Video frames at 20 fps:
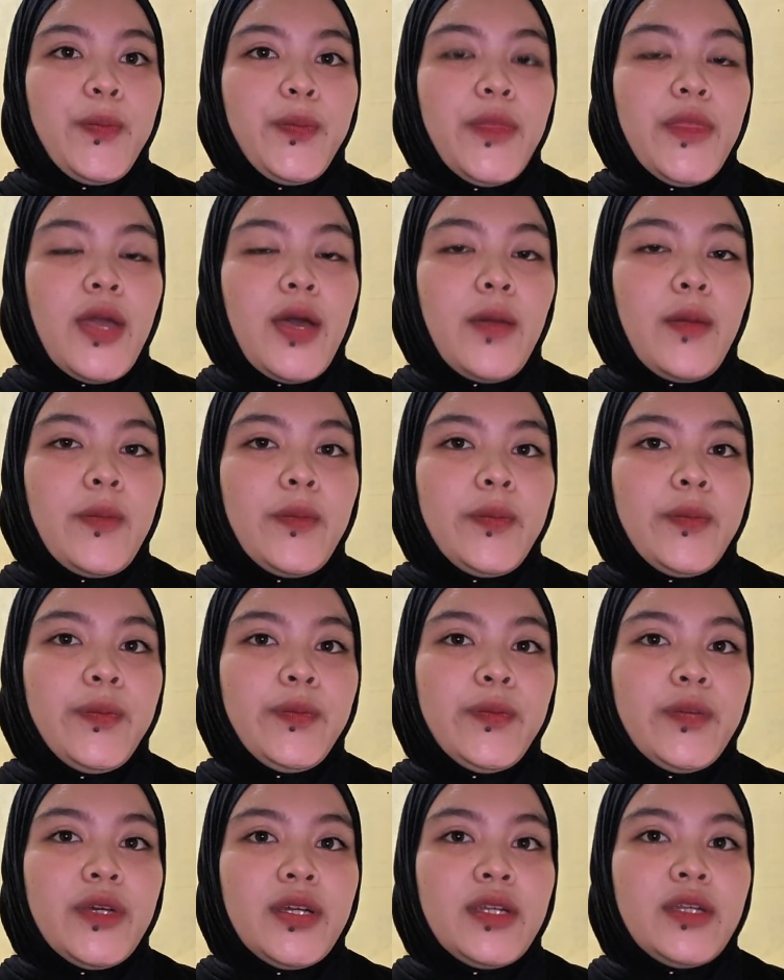
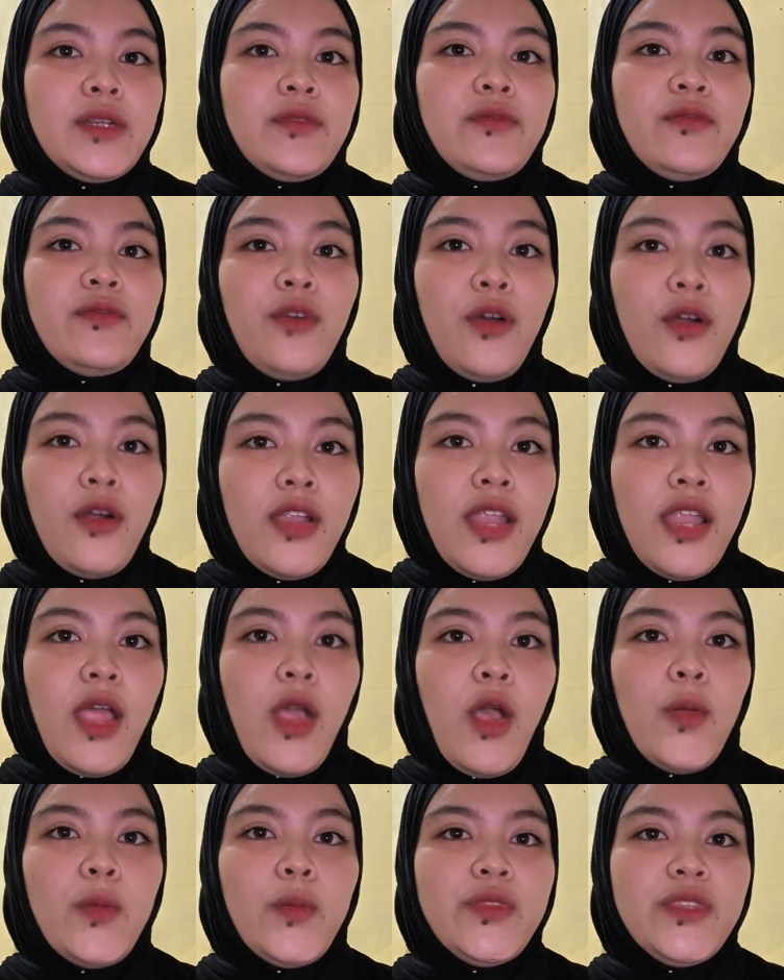Number four,
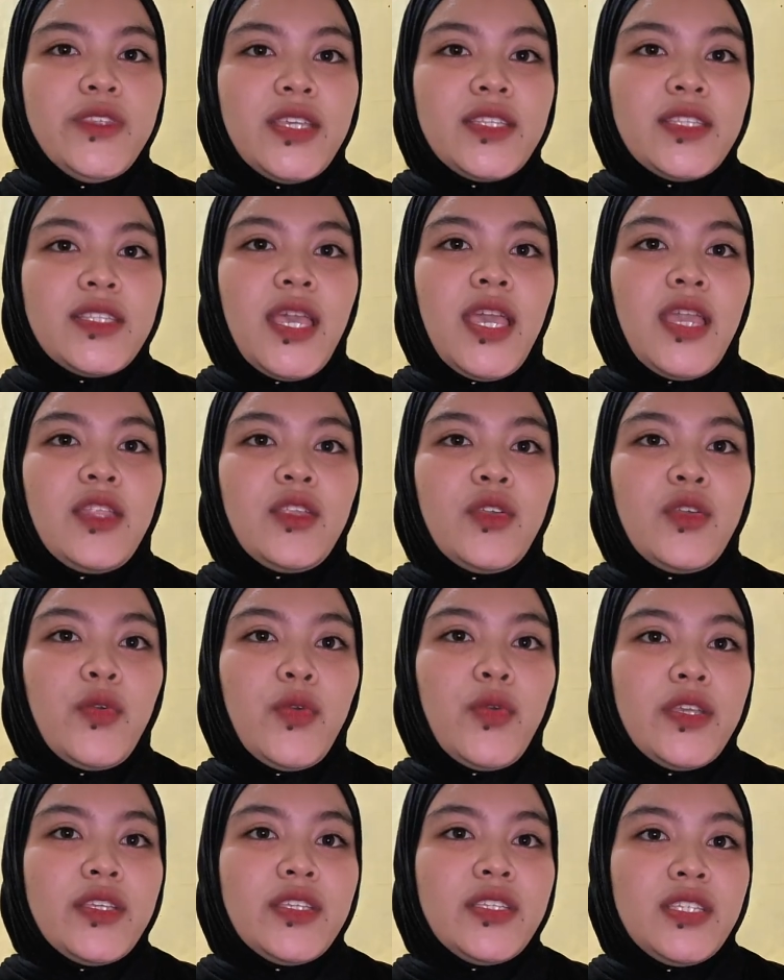objects and
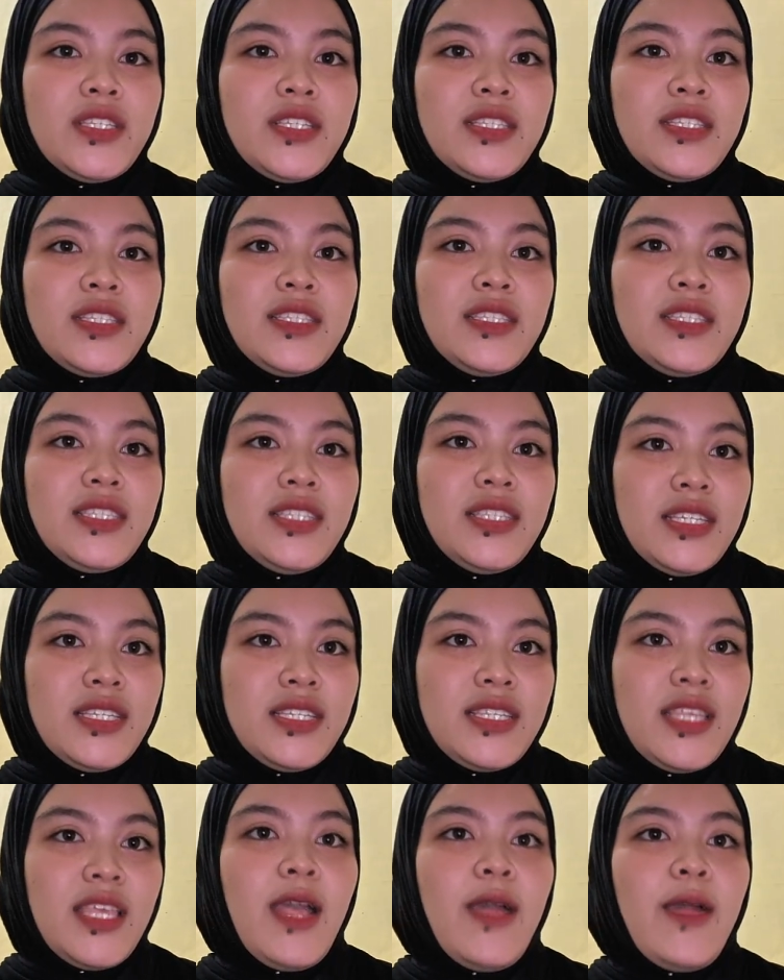question
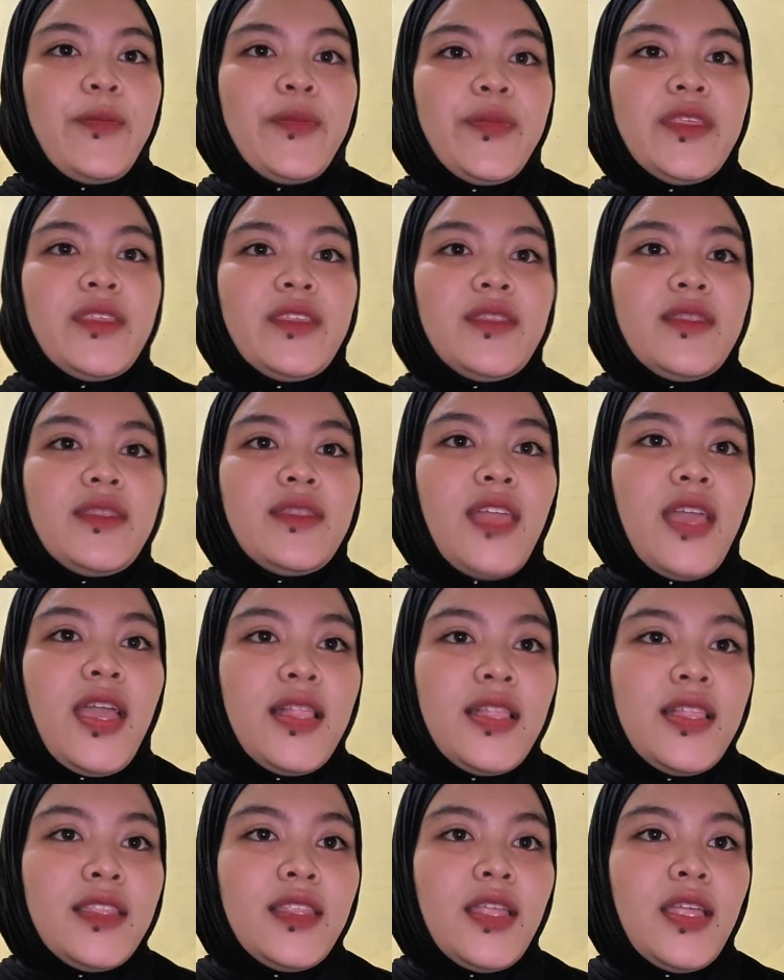this. The
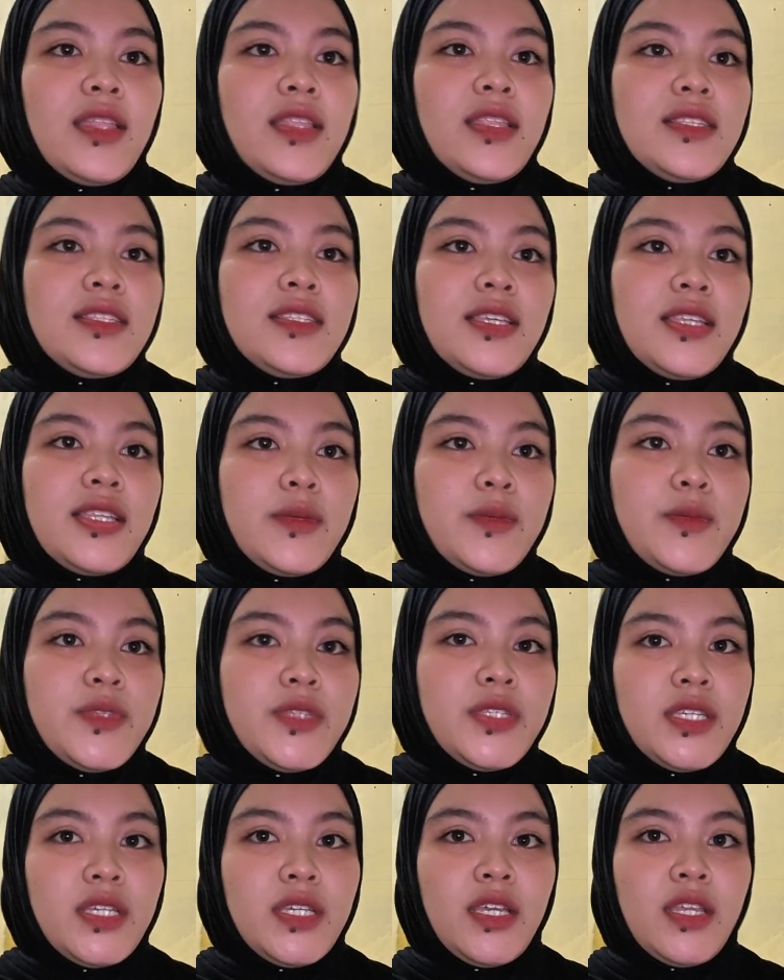detailed
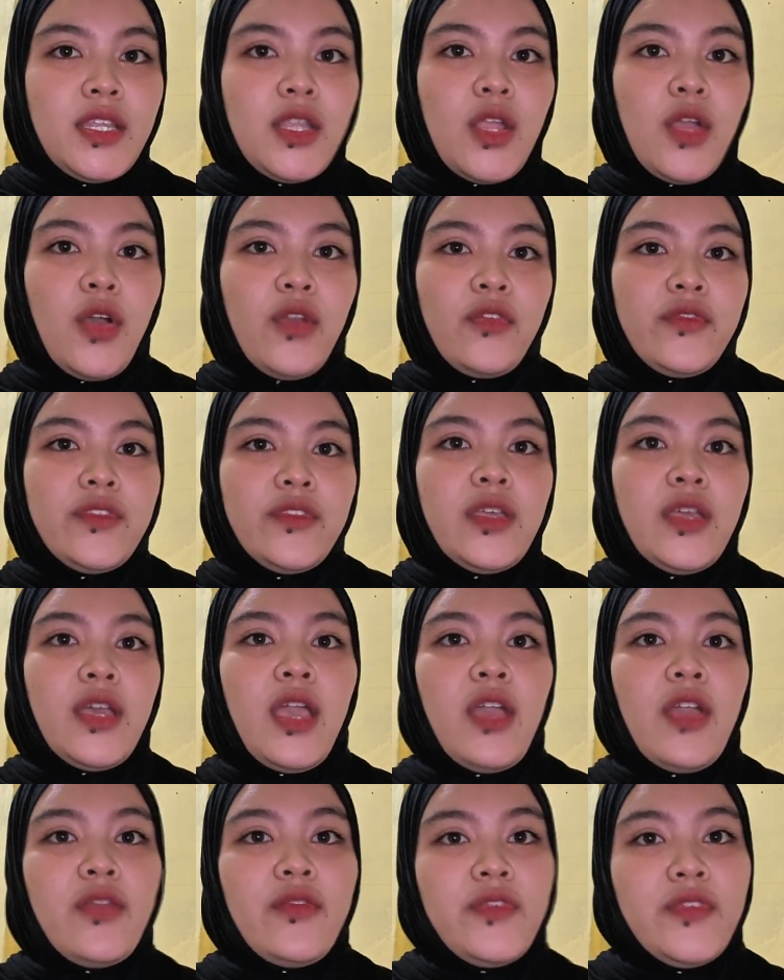description of the
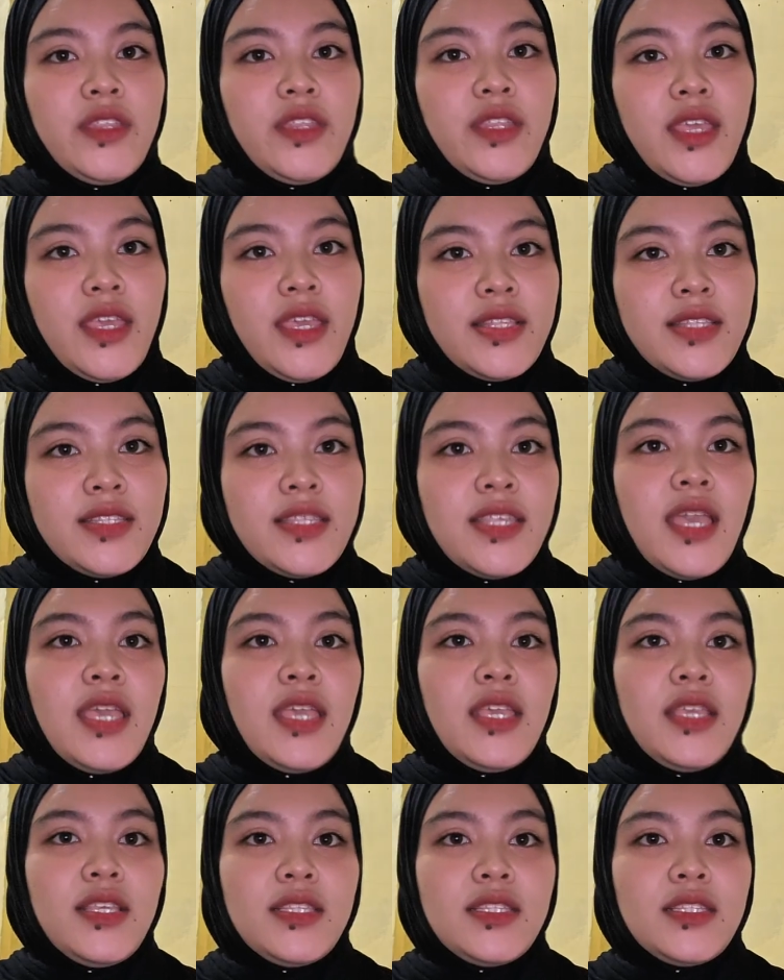evidence,
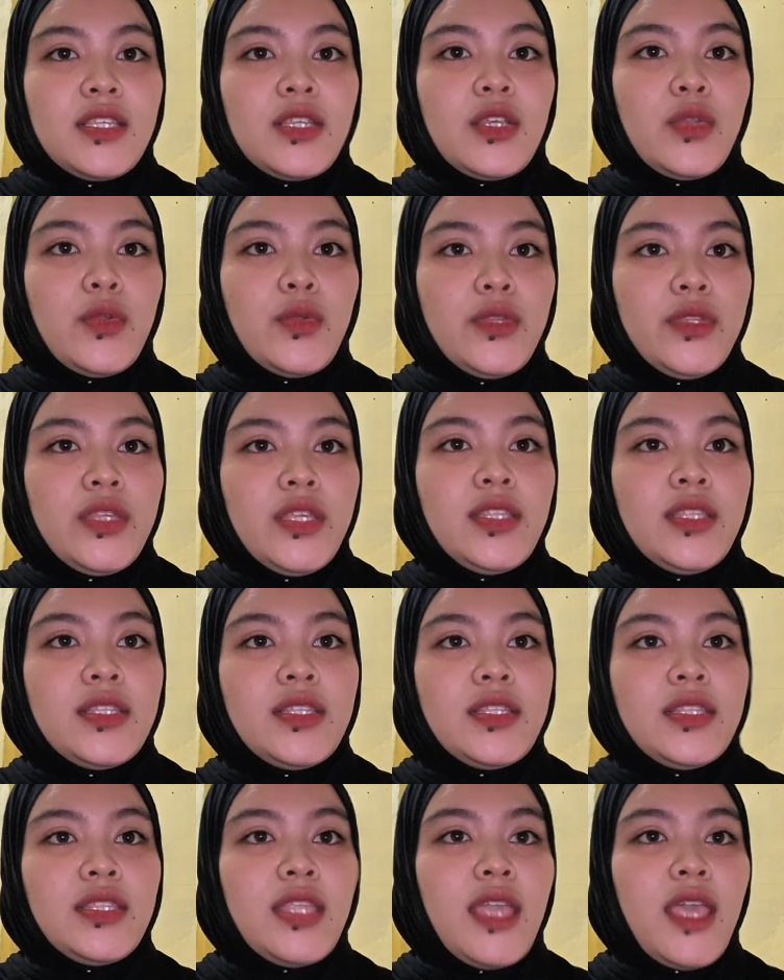including
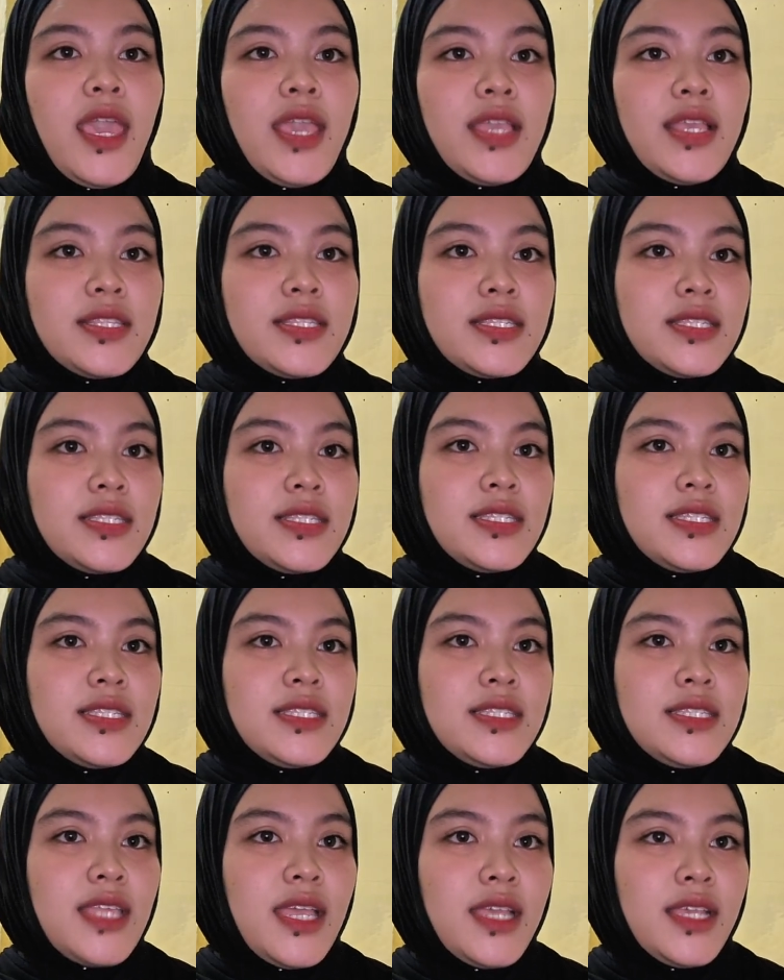the
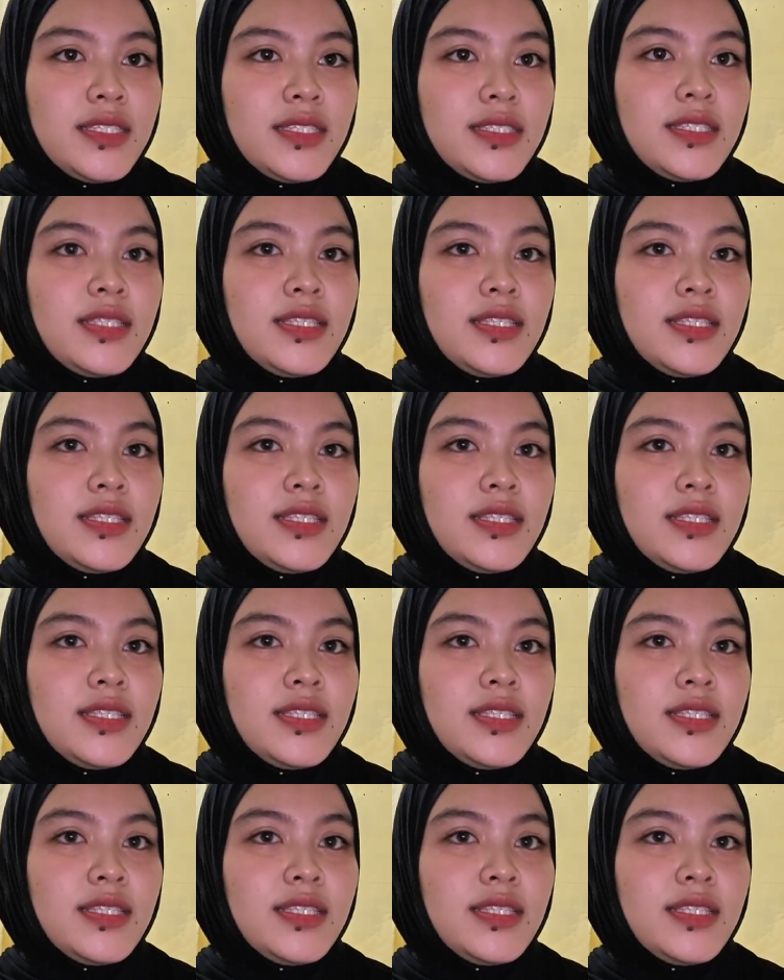exact